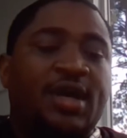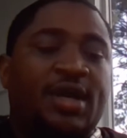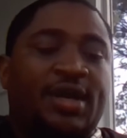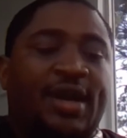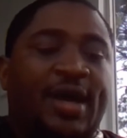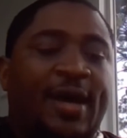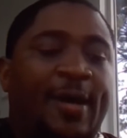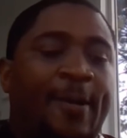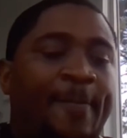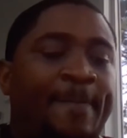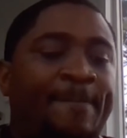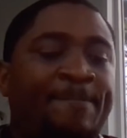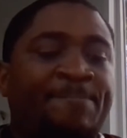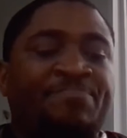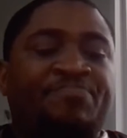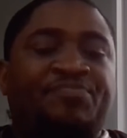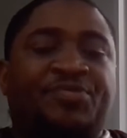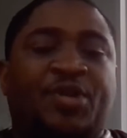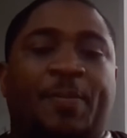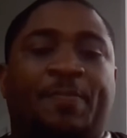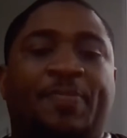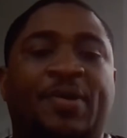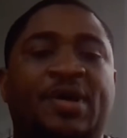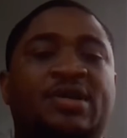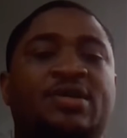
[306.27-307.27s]
Now,
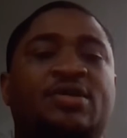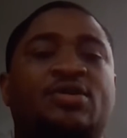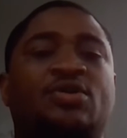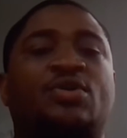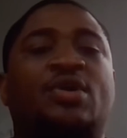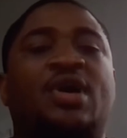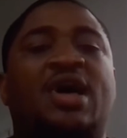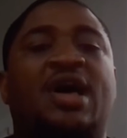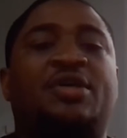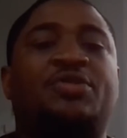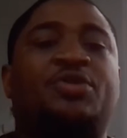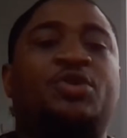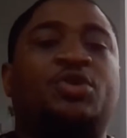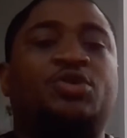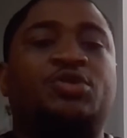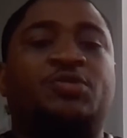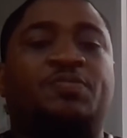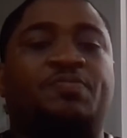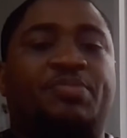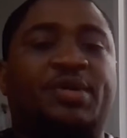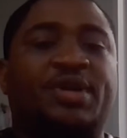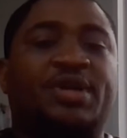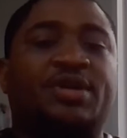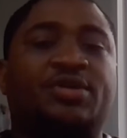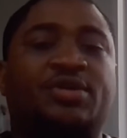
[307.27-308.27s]
depending on how those
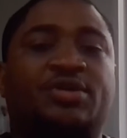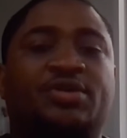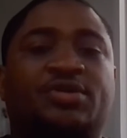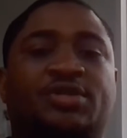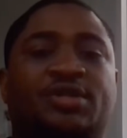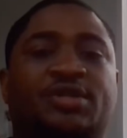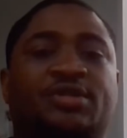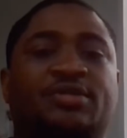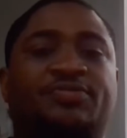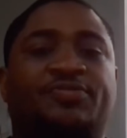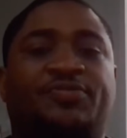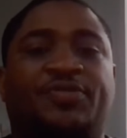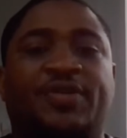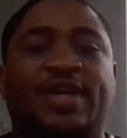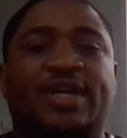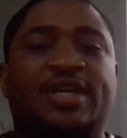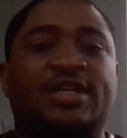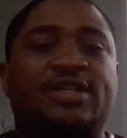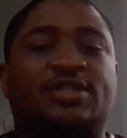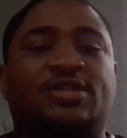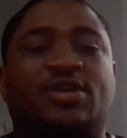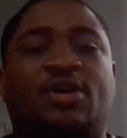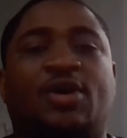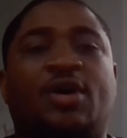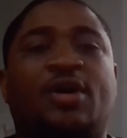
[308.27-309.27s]
bills and
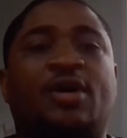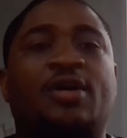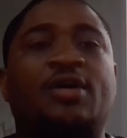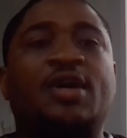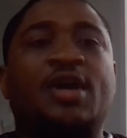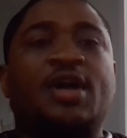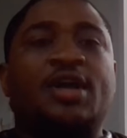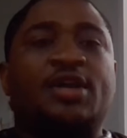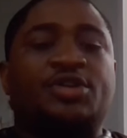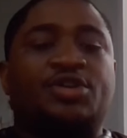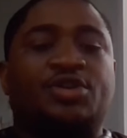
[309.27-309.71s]
fees are,